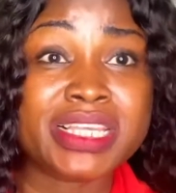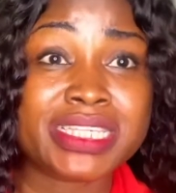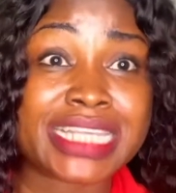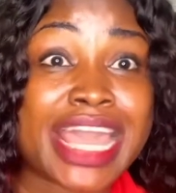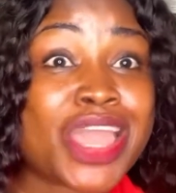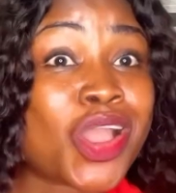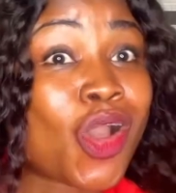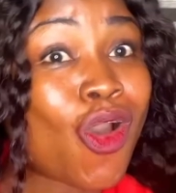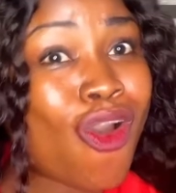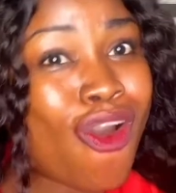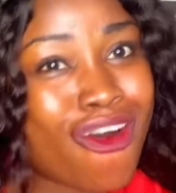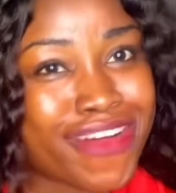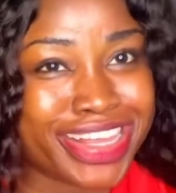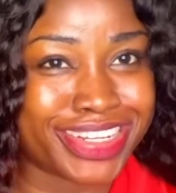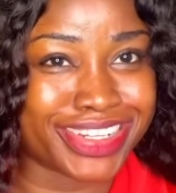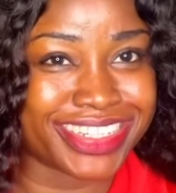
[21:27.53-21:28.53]

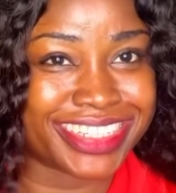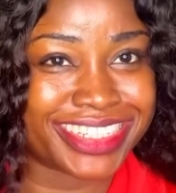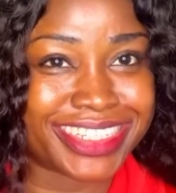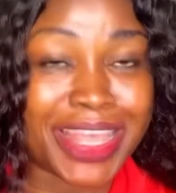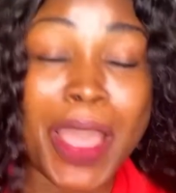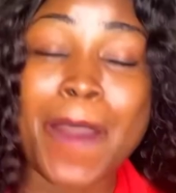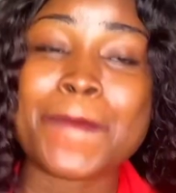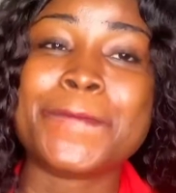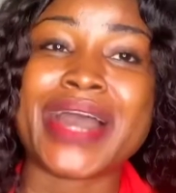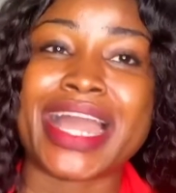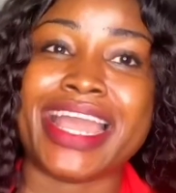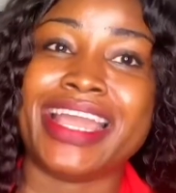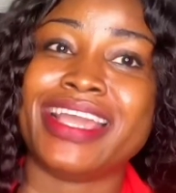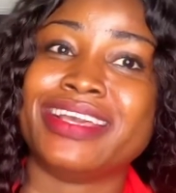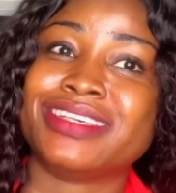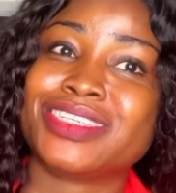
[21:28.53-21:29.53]
encourage us by
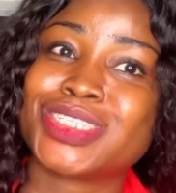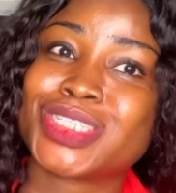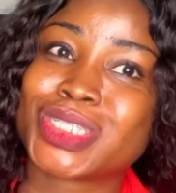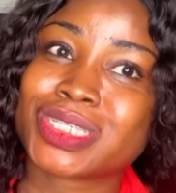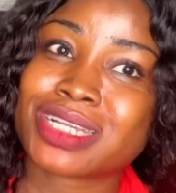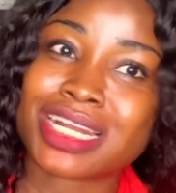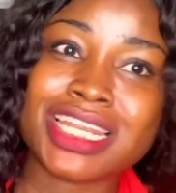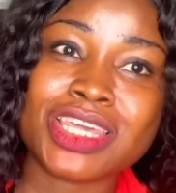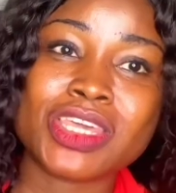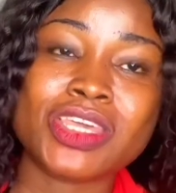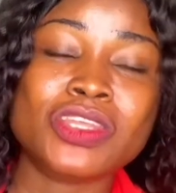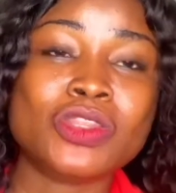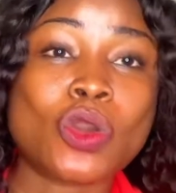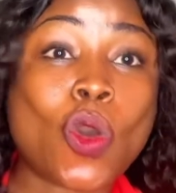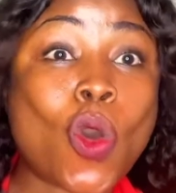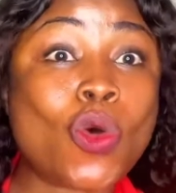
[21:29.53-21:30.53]

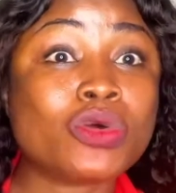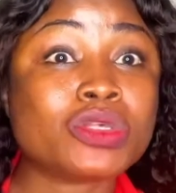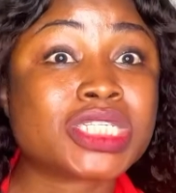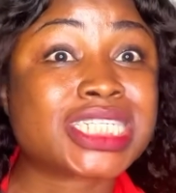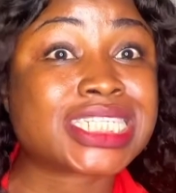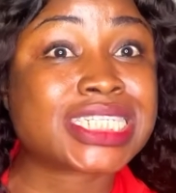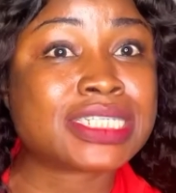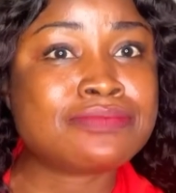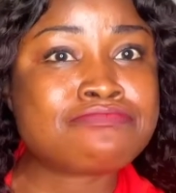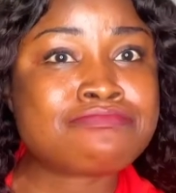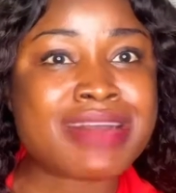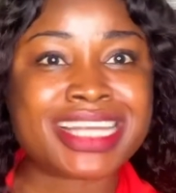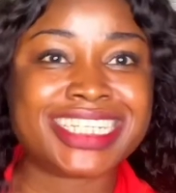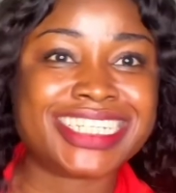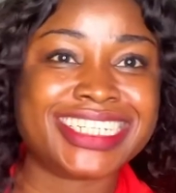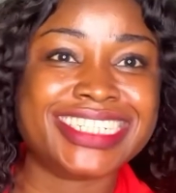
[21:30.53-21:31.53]

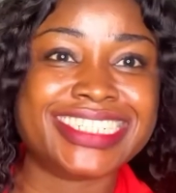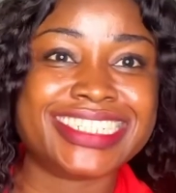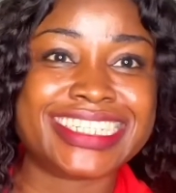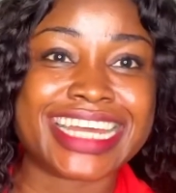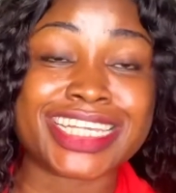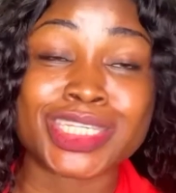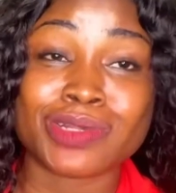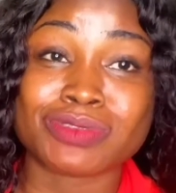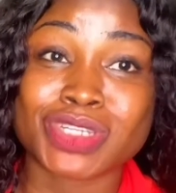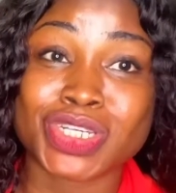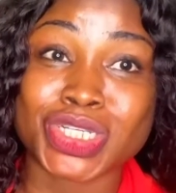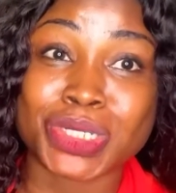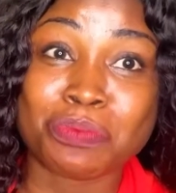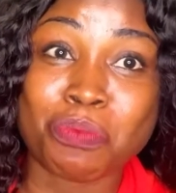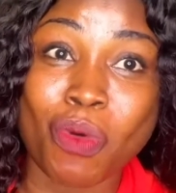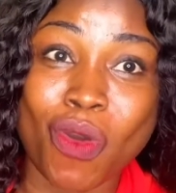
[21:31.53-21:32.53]
smashing that
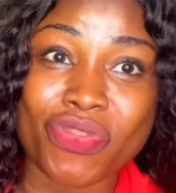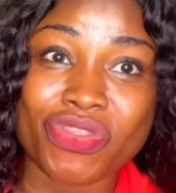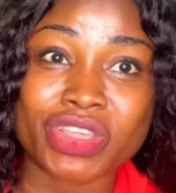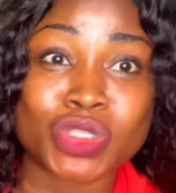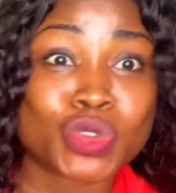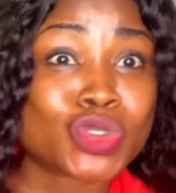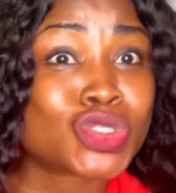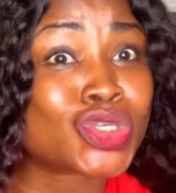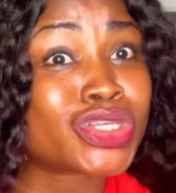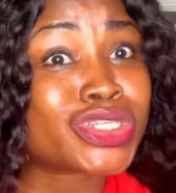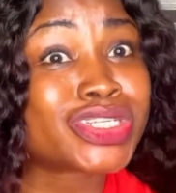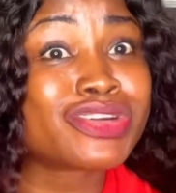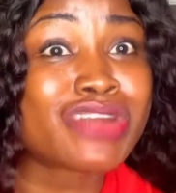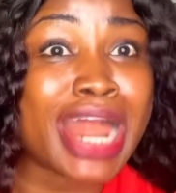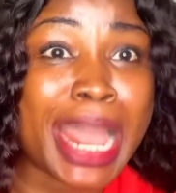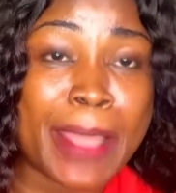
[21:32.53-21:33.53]
subscription button. So
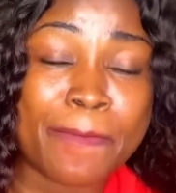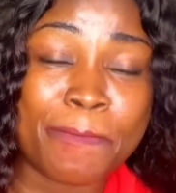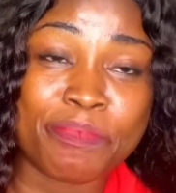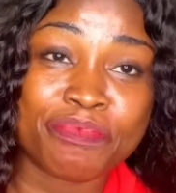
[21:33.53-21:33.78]
subscribe,